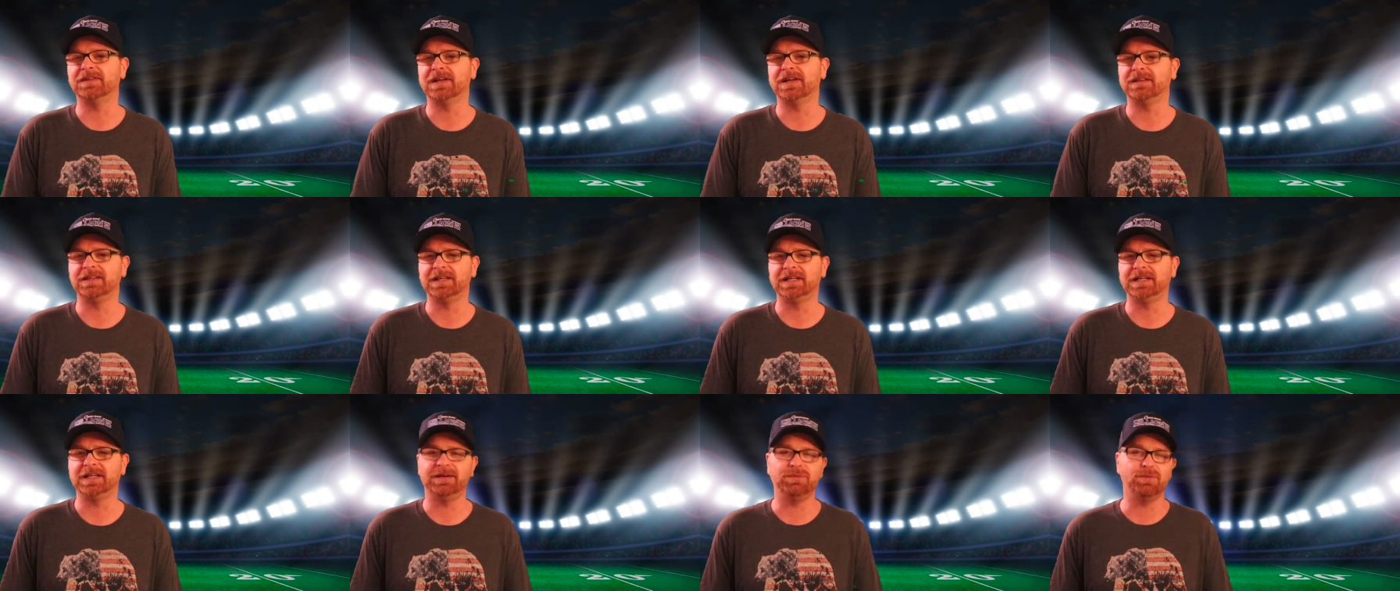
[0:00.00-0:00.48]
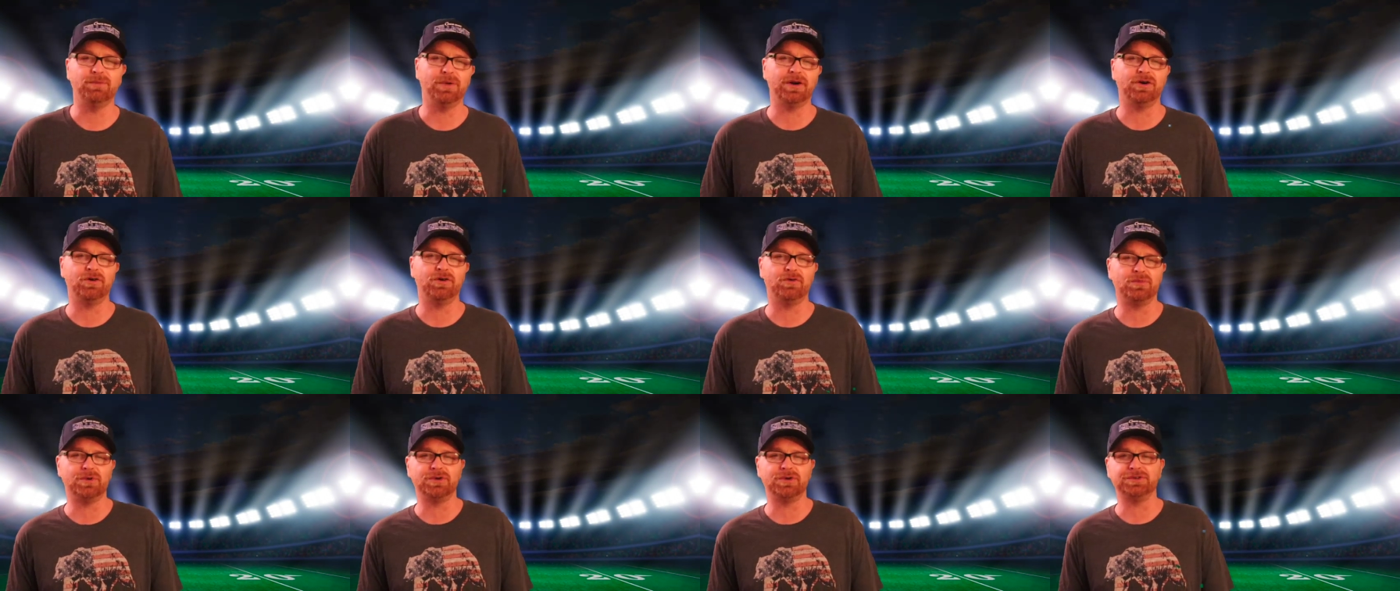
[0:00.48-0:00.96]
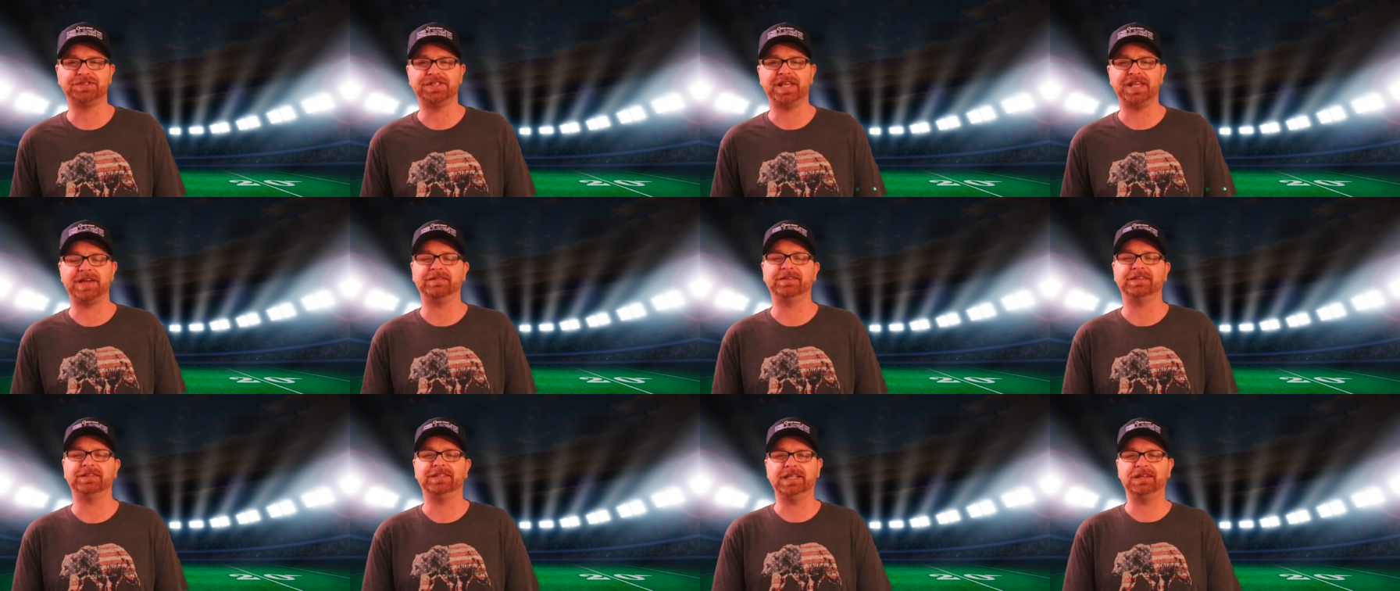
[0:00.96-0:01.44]
I think he went almost
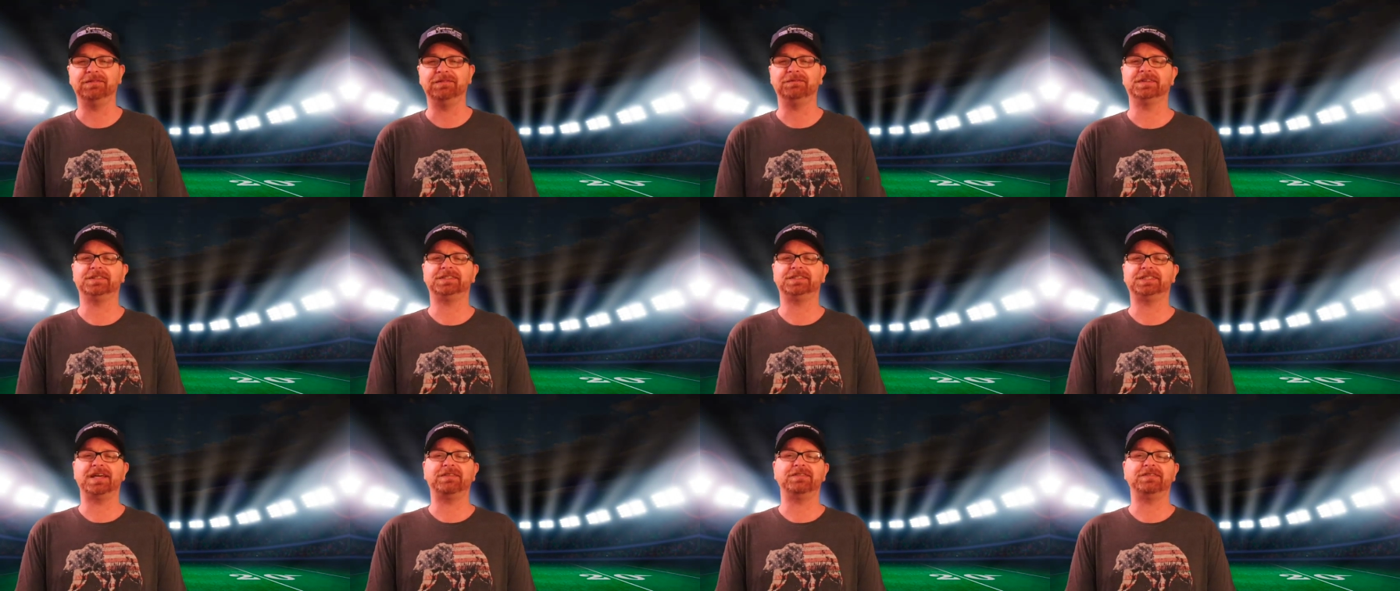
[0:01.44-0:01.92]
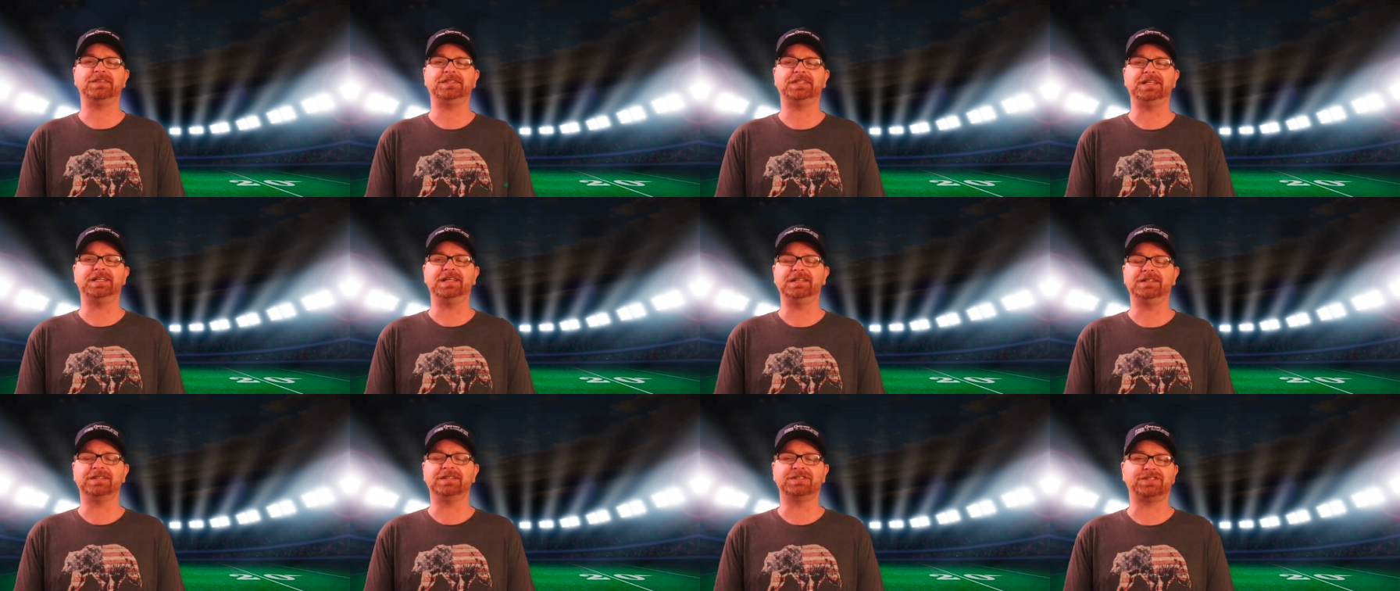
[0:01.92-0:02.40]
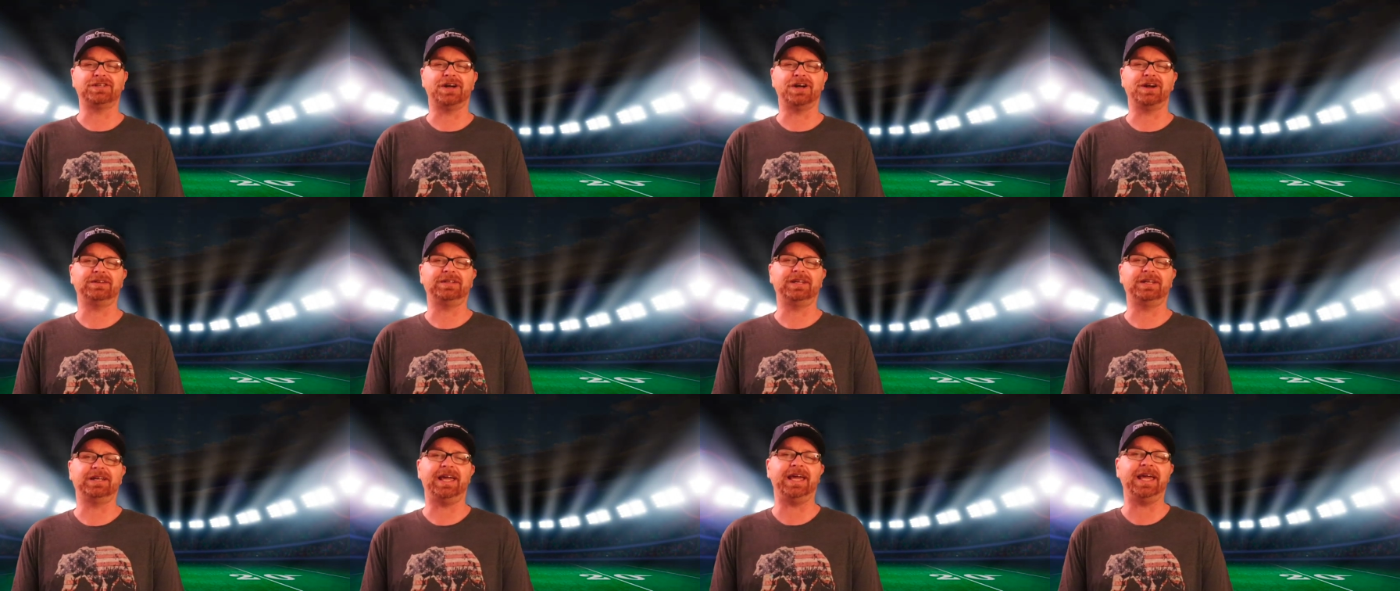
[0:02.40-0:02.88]
17 for 17 to
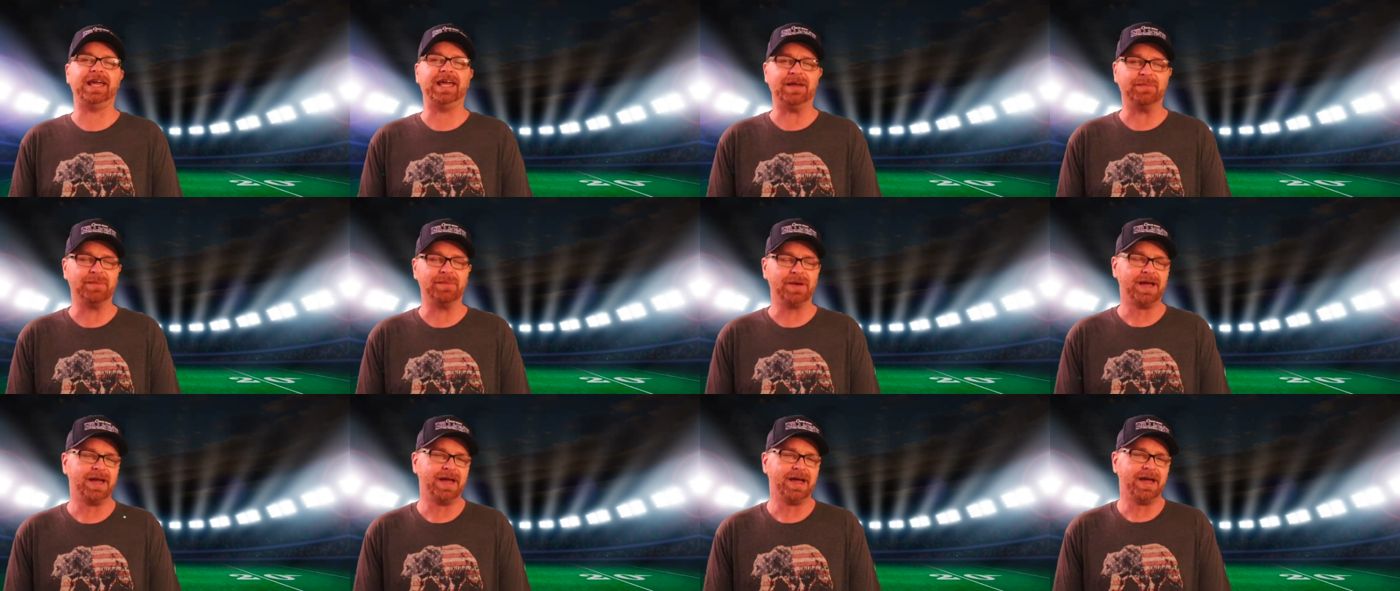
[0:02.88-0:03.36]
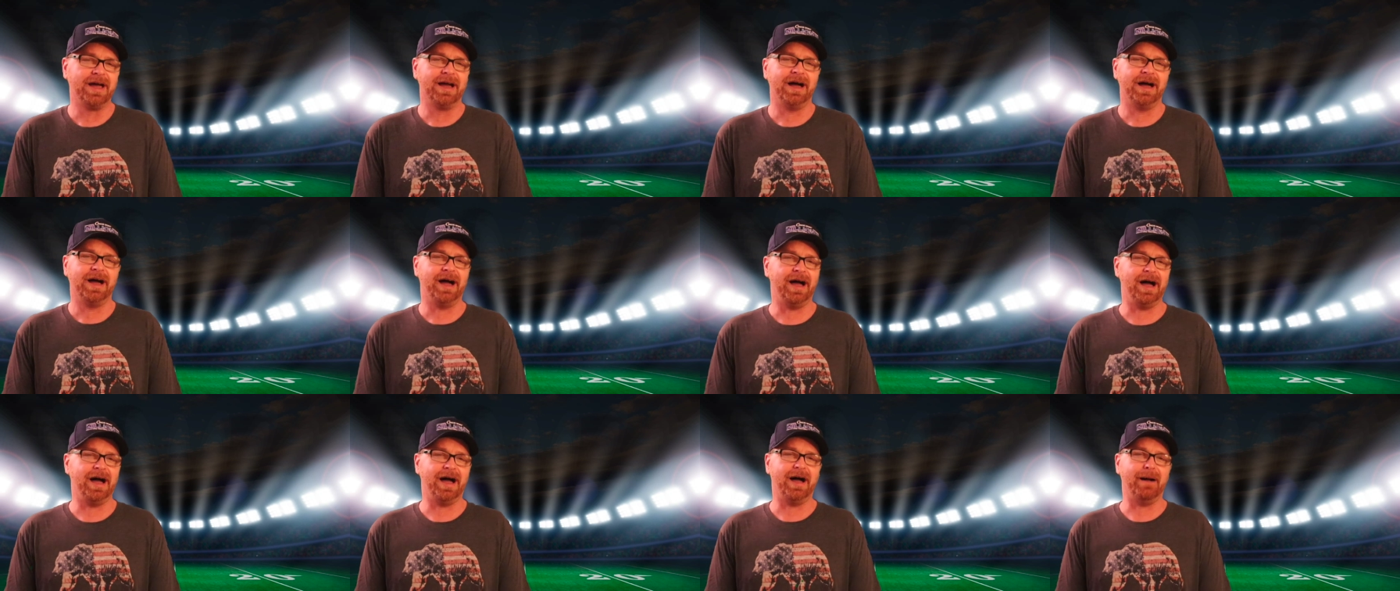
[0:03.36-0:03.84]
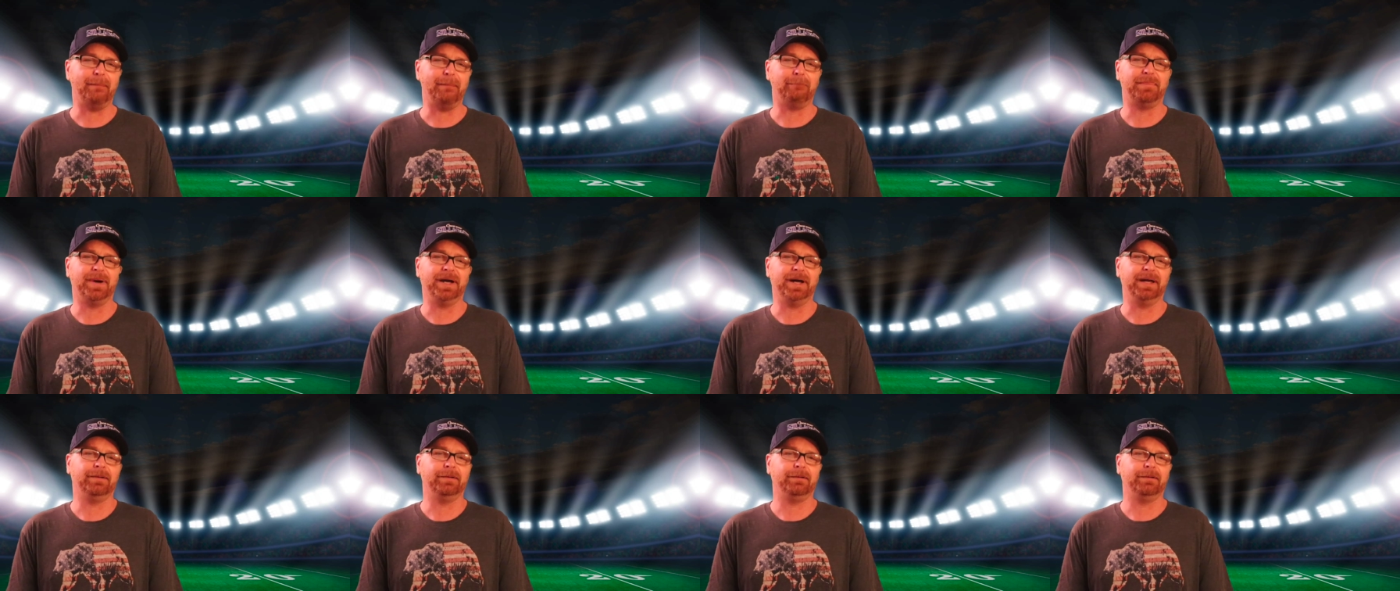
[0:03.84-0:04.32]
start the game. Uh,
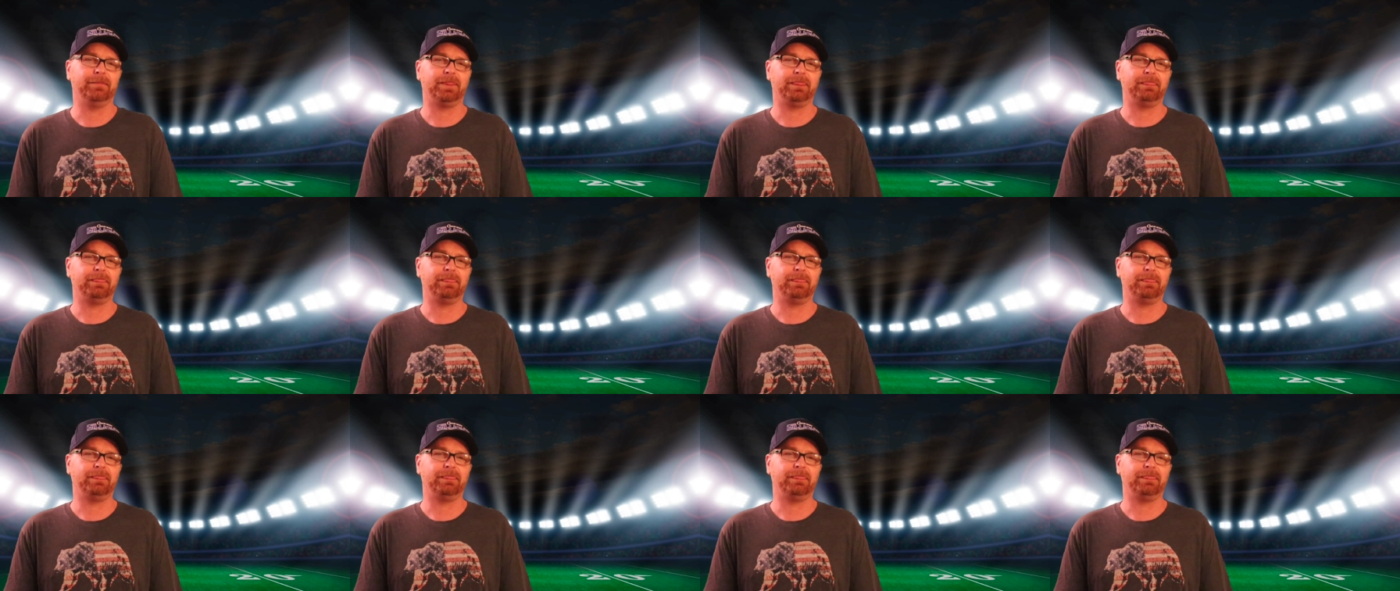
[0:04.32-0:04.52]
but